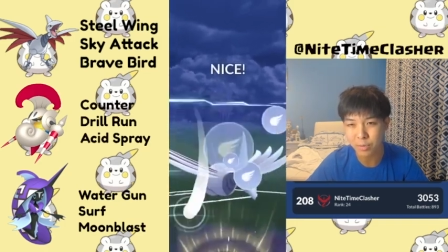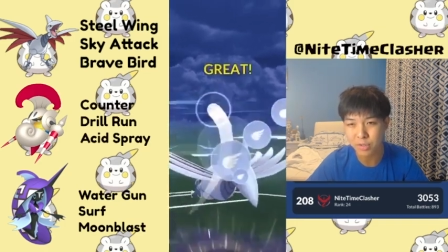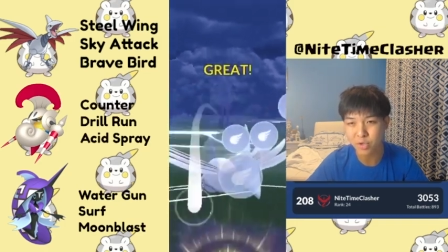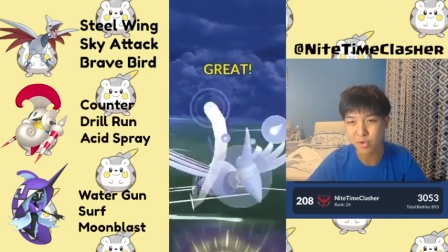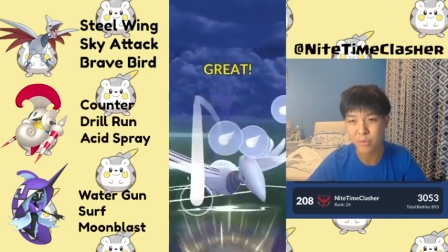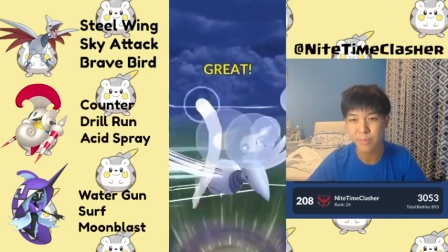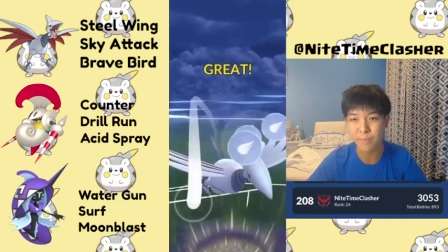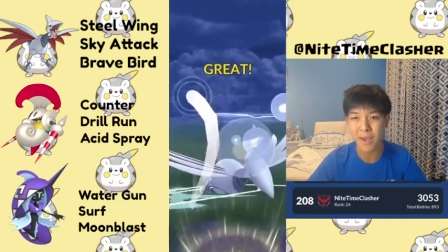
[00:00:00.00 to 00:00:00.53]
which
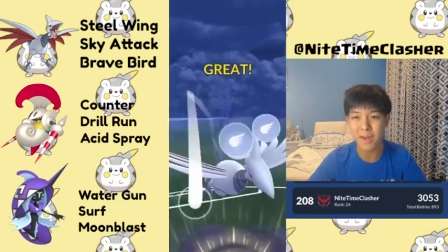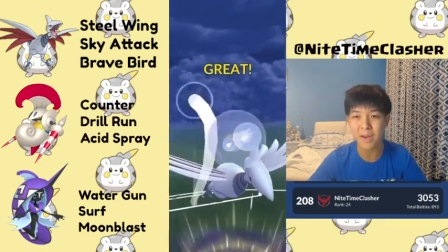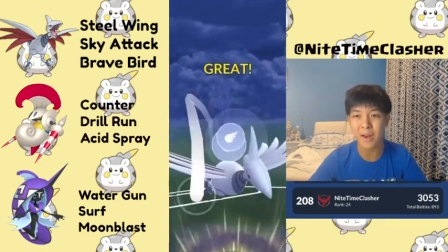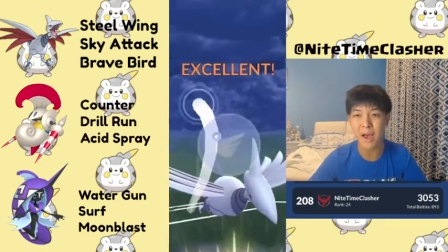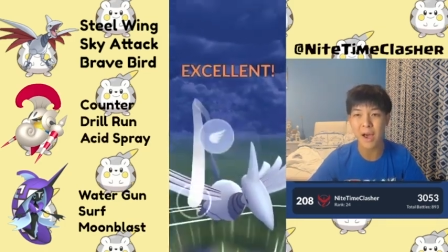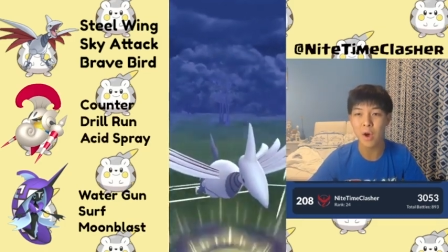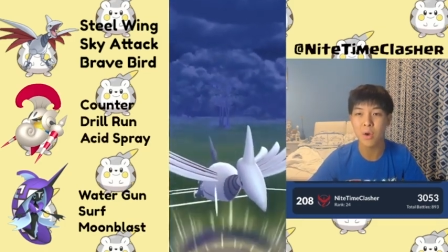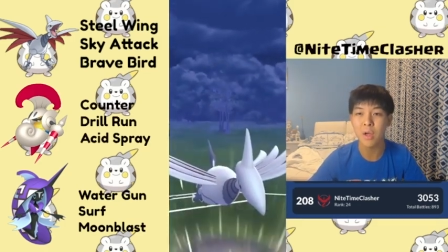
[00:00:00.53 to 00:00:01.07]
we baited
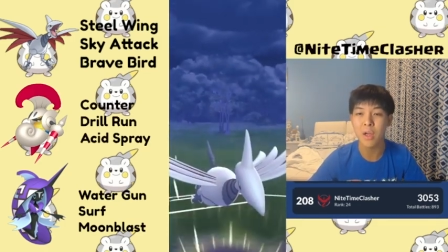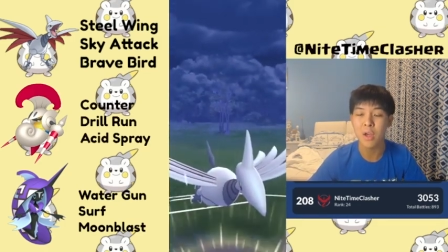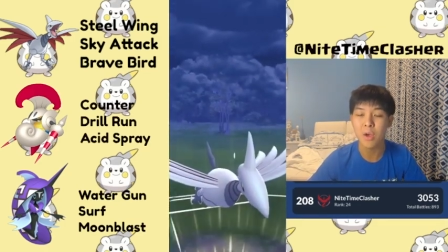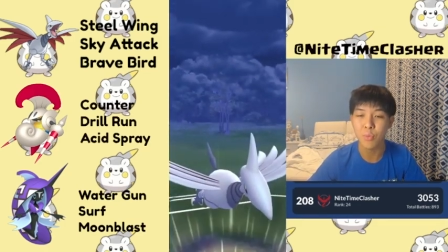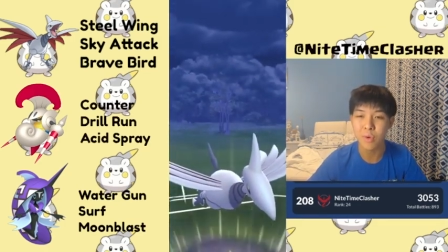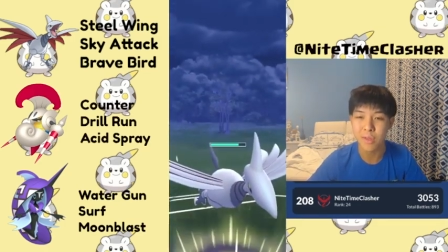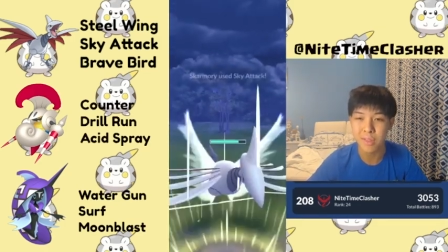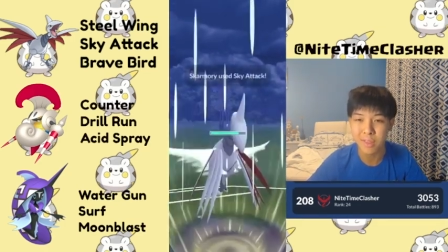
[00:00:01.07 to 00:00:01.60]
out
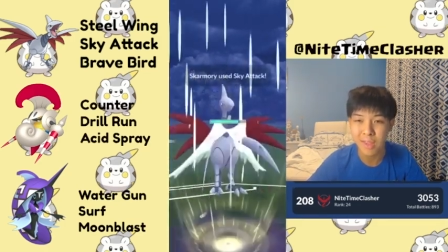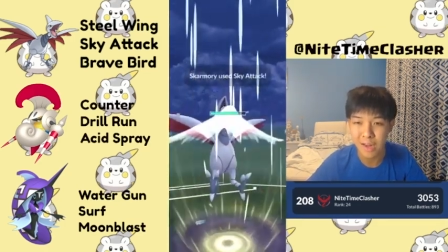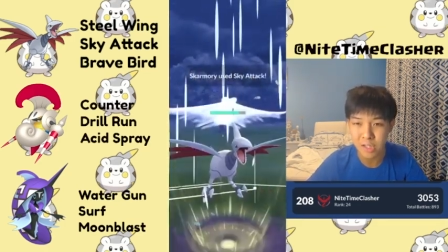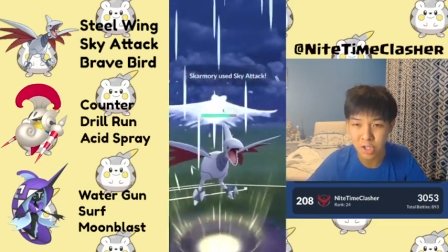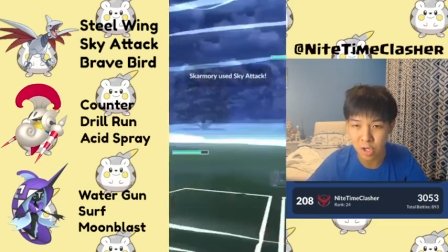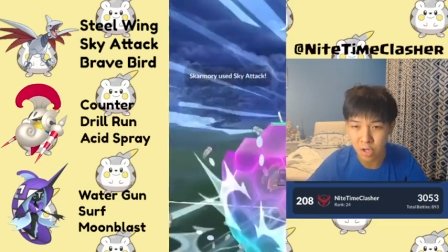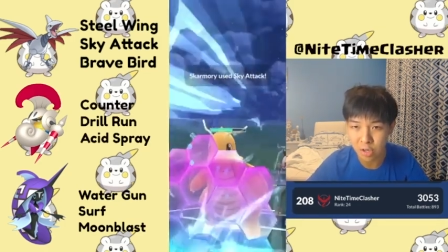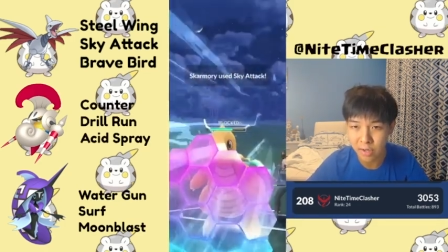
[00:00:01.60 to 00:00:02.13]
with
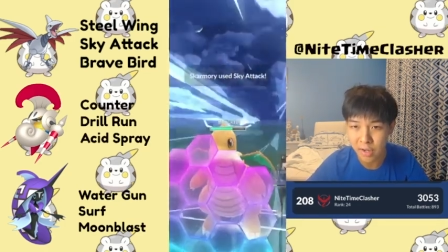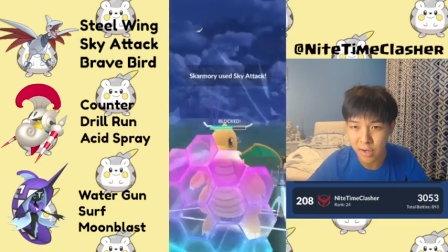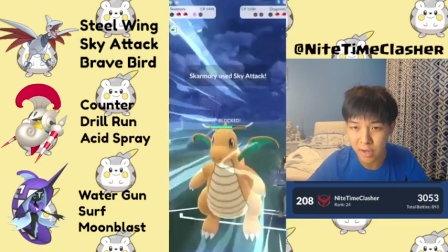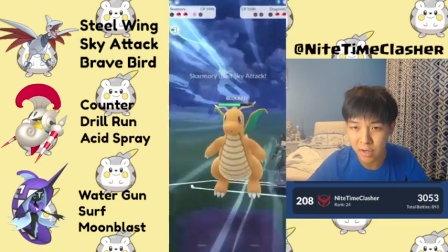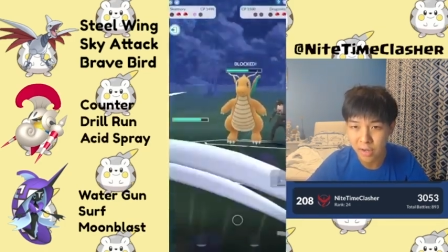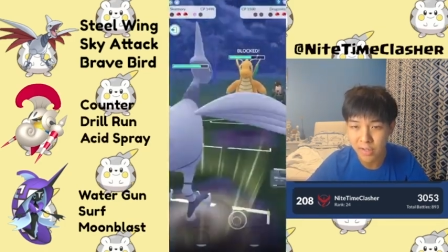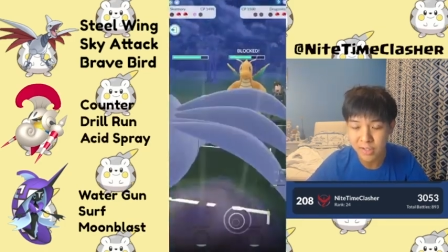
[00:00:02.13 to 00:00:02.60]
that Turtonator.